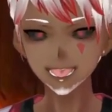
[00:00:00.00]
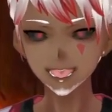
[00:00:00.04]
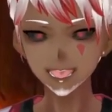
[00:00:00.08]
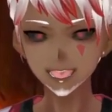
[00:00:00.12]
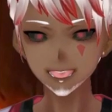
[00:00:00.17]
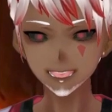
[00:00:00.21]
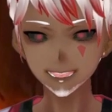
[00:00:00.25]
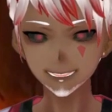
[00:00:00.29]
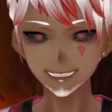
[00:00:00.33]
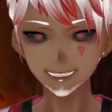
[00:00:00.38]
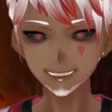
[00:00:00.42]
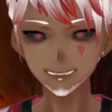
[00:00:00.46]

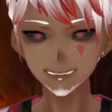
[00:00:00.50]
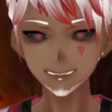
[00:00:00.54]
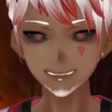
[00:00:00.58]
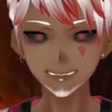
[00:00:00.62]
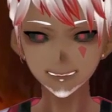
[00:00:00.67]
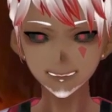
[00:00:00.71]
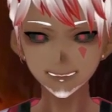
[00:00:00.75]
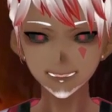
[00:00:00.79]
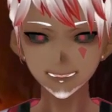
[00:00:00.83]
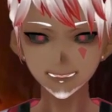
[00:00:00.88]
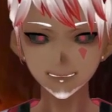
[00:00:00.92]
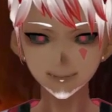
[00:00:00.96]

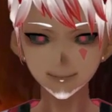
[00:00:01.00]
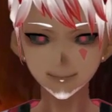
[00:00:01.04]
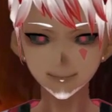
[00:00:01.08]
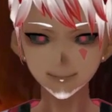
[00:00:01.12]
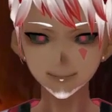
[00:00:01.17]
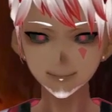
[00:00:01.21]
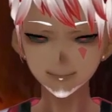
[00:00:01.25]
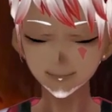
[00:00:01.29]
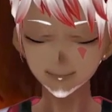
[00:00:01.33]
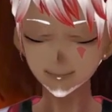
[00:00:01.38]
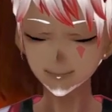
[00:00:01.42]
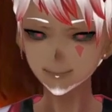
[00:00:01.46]
And
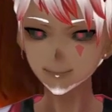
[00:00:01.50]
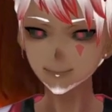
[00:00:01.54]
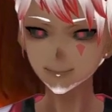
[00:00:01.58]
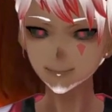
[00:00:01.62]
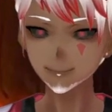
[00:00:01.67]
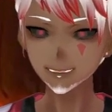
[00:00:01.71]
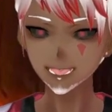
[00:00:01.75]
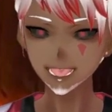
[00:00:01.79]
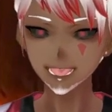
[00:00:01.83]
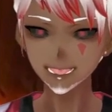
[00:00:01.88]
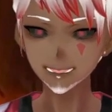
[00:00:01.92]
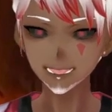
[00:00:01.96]

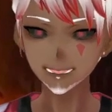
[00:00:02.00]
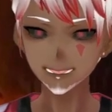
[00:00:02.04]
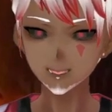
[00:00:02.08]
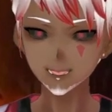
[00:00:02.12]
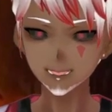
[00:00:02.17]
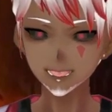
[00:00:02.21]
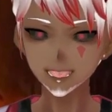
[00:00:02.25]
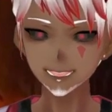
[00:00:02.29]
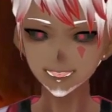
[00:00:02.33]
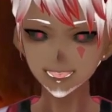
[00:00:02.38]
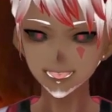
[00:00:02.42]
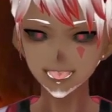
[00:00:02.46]
I just
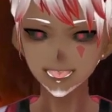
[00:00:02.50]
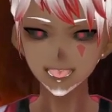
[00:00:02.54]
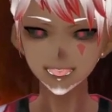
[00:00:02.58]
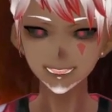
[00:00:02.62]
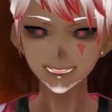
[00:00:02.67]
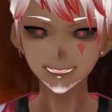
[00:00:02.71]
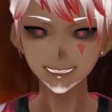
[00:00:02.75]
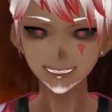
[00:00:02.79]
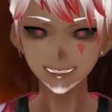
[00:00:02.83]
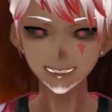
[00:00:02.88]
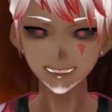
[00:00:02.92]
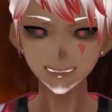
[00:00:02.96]
went back to
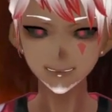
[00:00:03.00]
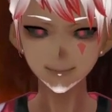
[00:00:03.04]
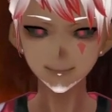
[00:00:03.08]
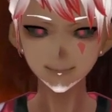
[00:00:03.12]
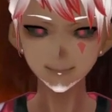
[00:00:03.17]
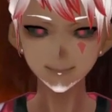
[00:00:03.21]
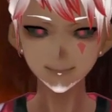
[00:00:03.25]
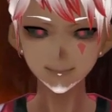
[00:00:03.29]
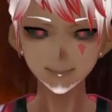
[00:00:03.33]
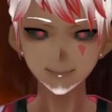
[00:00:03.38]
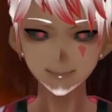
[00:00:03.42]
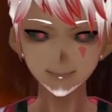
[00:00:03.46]
bed.
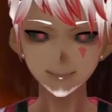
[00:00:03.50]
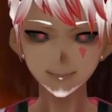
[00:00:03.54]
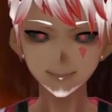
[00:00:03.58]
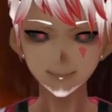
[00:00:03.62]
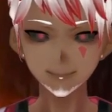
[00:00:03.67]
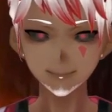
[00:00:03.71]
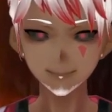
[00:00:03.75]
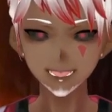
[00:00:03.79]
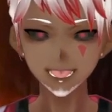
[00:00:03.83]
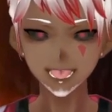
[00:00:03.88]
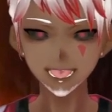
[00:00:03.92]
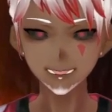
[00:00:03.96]

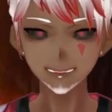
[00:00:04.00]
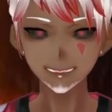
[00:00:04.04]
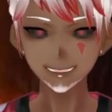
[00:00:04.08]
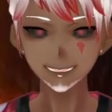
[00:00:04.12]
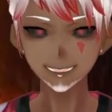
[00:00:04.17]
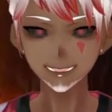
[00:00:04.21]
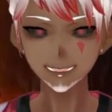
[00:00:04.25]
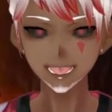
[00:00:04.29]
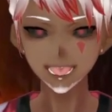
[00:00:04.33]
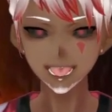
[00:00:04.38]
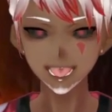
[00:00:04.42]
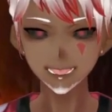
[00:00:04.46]
Like I
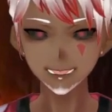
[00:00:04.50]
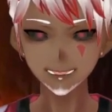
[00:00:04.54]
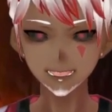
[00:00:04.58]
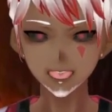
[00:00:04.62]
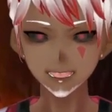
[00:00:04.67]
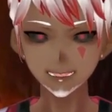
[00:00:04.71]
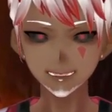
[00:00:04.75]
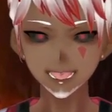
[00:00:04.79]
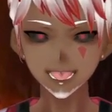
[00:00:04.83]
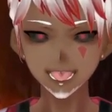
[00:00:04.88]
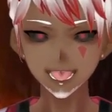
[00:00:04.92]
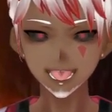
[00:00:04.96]
said, I didn't know
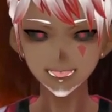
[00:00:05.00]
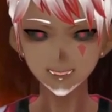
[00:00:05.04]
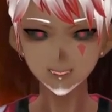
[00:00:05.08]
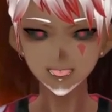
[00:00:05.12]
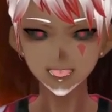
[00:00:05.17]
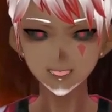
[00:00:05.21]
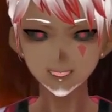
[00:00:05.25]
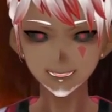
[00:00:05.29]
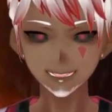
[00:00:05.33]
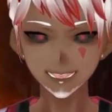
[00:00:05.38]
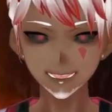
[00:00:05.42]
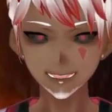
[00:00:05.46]
if my eyes were
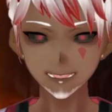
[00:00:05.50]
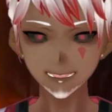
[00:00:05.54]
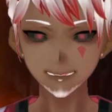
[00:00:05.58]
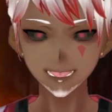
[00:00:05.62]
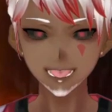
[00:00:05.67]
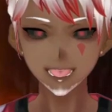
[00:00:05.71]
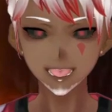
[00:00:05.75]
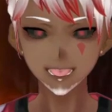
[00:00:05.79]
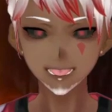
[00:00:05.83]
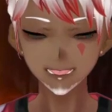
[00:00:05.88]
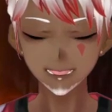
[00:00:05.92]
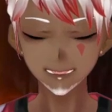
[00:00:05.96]
playing tricks
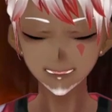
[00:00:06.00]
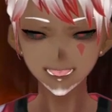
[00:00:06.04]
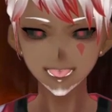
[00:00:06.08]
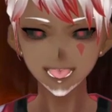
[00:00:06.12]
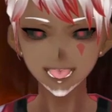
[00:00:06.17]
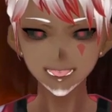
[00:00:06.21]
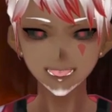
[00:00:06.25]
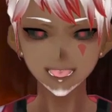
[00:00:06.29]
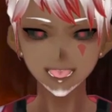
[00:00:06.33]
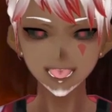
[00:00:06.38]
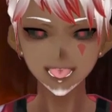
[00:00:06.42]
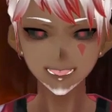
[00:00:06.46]
on me or
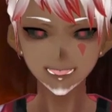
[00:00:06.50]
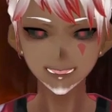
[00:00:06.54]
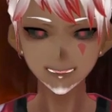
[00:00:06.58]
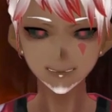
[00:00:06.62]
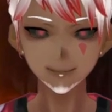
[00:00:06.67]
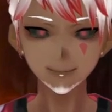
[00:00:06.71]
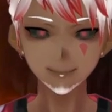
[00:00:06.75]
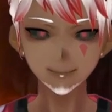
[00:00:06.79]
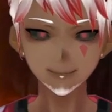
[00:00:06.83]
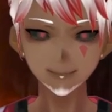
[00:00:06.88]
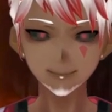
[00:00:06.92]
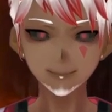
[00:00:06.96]
not, but
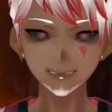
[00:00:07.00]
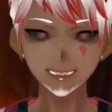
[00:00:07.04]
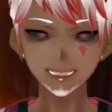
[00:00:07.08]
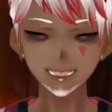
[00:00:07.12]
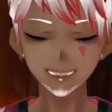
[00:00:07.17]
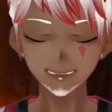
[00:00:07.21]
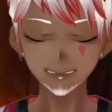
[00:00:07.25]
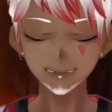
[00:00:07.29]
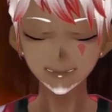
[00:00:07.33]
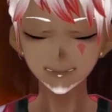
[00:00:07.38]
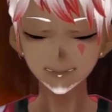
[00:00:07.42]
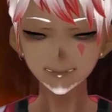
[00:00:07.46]

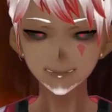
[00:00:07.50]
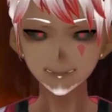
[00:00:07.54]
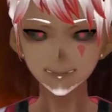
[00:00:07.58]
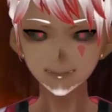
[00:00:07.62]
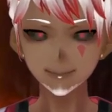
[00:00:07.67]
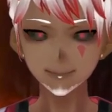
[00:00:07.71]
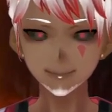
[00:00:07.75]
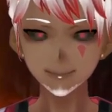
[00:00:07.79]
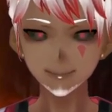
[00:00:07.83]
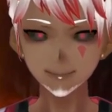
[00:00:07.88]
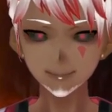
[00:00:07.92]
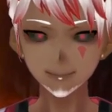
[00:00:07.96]
this
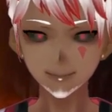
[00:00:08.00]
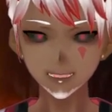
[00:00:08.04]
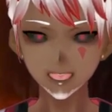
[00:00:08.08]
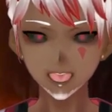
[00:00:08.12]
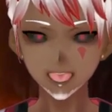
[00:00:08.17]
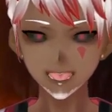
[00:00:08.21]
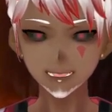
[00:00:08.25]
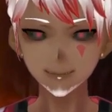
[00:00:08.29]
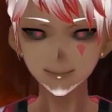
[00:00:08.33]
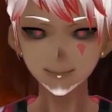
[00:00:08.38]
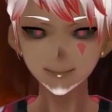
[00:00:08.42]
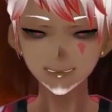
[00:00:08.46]

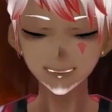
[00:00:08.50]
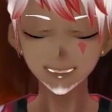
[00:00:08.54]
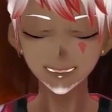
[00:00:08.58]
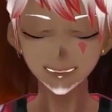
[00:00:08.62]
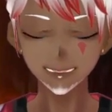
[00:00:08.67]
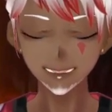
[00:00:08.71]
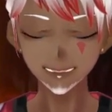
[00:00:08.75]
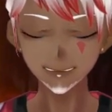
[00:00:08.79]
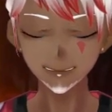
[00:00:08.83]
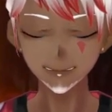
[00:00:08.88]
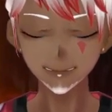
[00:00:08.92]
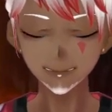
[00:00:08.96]

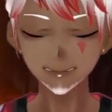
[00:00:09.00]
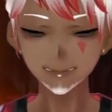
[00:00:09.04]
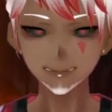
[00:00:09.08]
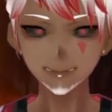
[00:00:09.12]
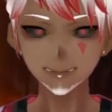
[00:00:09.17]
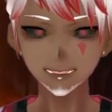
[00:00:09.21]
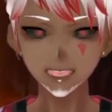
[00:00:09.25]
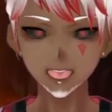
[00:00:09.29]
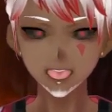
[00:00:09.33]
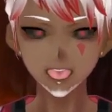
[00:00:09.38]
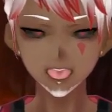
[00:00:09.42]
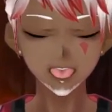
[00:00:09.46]
felt
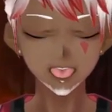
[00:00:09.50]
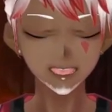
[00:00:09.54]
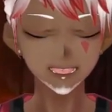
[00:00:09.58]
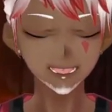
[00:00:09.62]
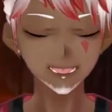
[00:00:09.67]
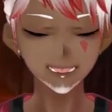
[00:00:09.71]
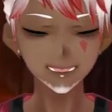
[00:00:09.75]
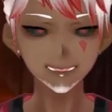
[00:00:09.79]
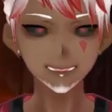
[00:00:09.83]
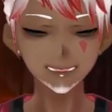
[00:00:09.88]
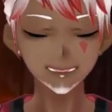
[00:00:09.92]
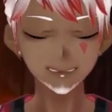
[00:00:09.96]
so
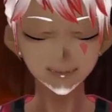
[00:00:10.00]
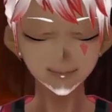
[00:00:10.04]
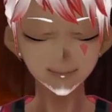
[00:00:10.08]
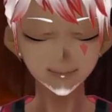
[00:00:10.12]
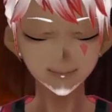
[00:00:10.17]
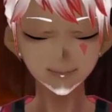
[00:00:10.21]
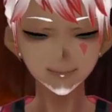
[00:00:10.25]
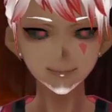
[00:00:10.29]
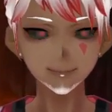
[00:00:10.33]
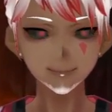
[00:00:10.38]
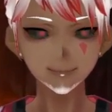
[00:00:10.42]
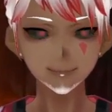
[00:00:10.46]
real.
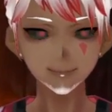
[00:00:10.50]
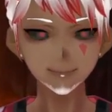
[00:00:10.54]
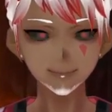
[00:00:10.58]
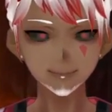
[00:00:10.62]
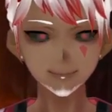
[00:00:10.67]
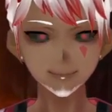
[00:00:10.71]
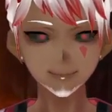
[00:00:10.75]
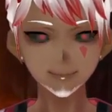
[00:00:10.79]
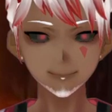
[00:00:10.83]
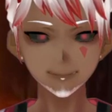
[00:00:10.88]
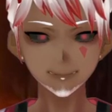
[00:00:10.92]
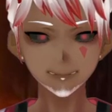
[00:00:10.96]

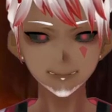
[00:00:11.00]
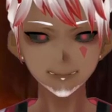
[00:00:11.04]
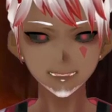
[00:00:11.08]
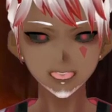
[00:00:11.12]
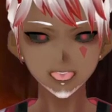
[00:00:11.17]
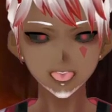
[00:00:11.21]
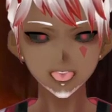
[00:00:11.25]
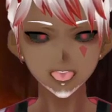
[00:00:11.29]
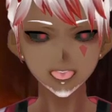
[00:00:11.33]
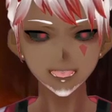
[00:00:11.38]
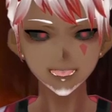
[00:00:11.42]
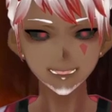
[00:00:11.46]

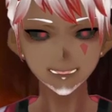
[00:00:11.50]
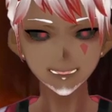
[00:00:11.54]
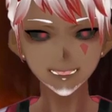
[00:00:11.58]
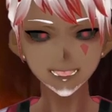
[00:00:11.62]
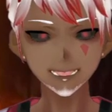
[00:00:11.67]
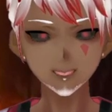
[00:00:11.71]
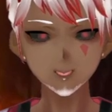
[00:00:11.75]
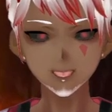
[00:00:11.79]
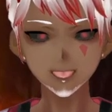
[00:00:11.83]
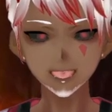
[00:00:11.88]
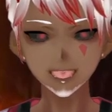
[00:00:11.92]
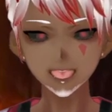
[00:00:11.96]
So real up
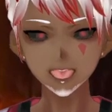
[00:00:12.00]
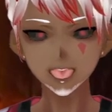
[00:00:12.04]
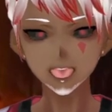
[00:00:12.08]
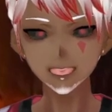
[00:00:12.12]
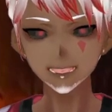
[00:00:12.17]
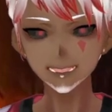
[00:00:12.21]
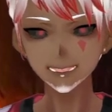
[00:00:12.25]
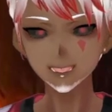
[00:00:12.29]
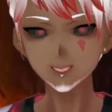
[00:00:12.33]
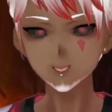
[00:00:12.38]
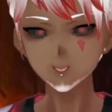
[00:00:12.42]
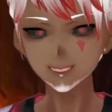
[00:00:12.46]
to a
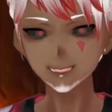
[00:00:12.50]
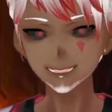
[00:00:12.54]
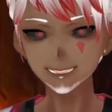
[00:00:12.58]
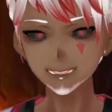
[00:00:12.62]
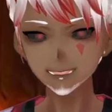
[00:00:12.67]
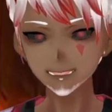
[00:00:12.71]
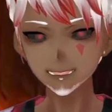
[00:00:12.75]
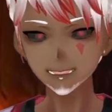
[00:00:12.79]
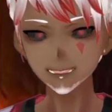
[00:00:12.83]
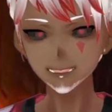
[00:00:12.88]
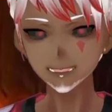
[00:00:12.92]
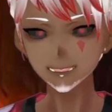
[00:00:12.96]
point to
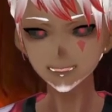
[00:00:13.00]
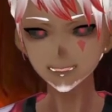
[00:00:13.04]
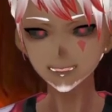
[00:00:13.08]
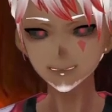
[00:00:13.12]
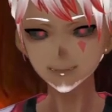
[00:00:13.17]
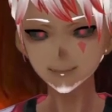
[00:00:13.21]
where